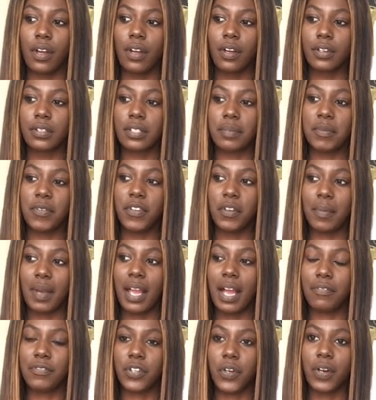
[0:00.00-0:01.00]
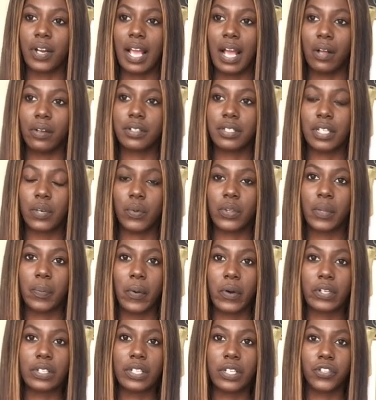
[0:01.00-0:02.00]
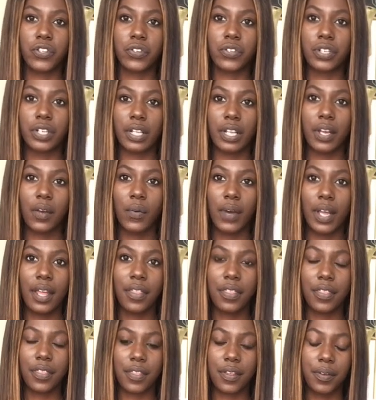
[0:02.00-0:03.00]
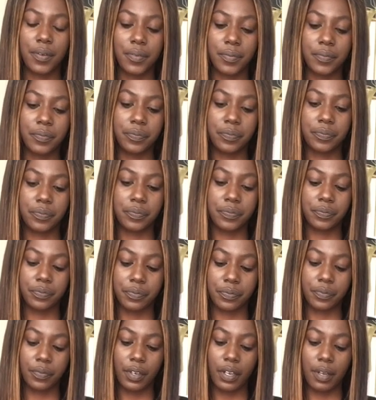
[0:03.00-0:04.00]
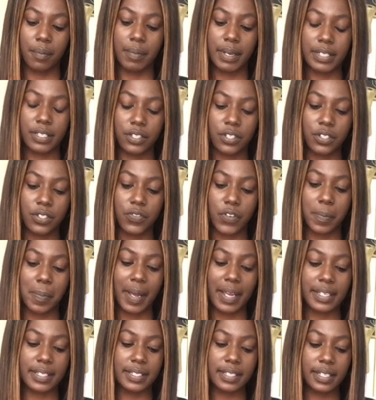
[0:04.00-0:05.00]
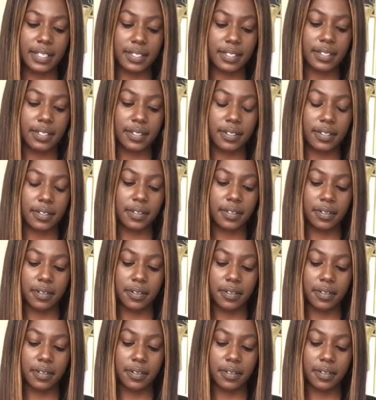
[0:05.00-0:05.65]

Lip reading: Some of you may have to go to counseling with the person that you're dealing with. Messages for Pisces.